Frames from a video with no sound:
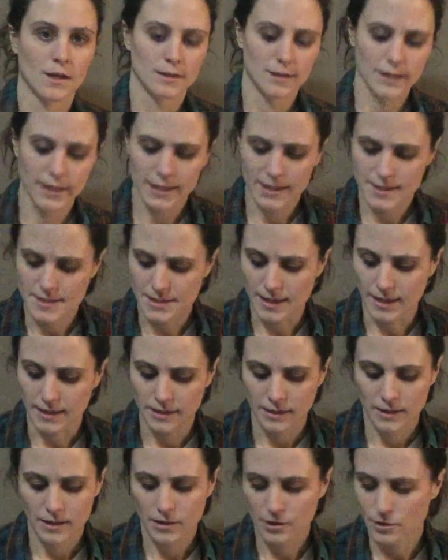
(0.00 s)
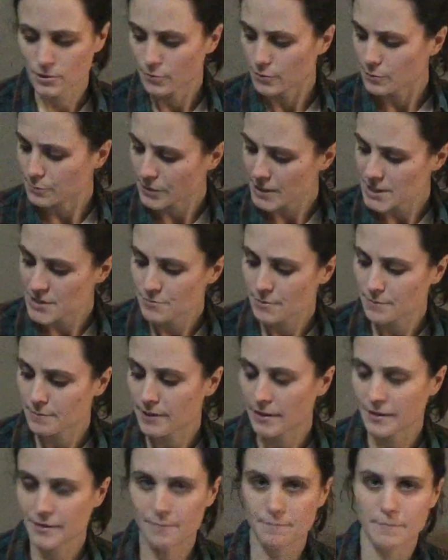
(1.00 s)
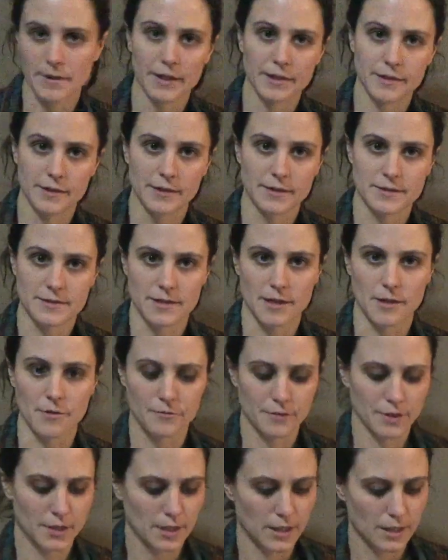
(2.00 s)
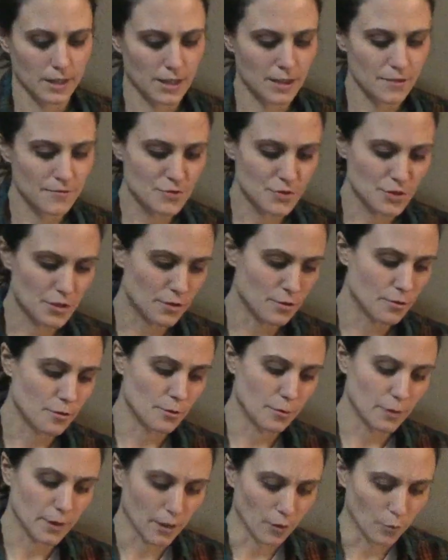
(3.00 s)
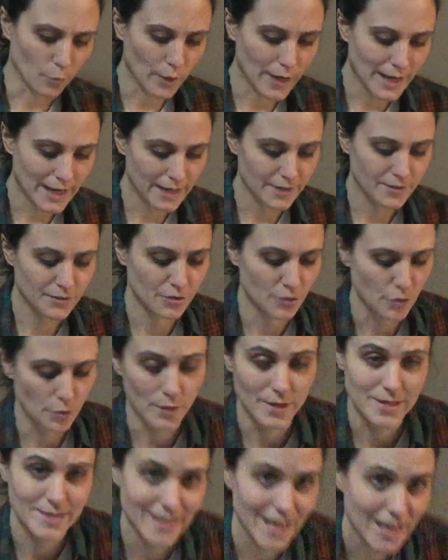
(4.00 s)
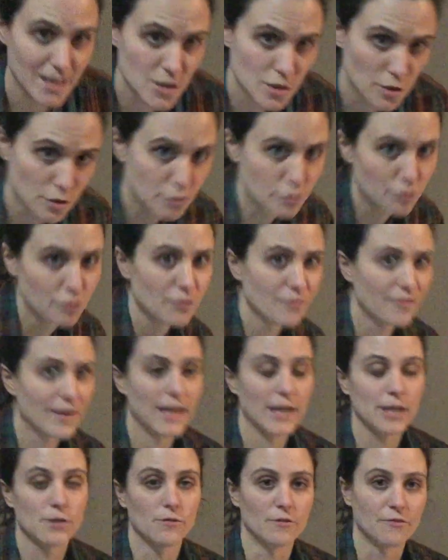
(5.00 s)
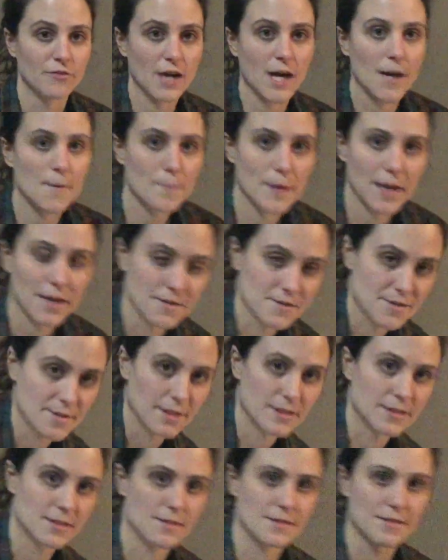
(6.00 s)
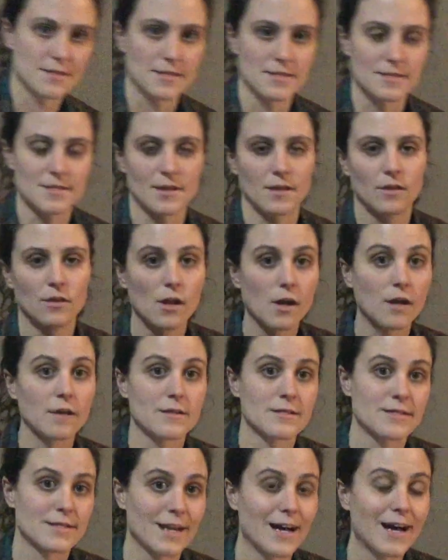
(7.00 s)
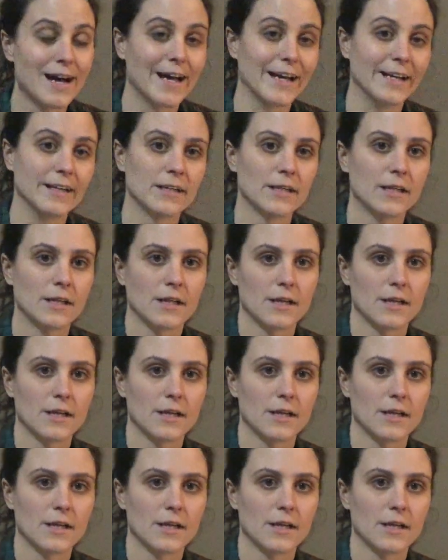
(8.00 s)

Like I said, the replacement method itself gives you a way to assess the truth value of compound sentences alongside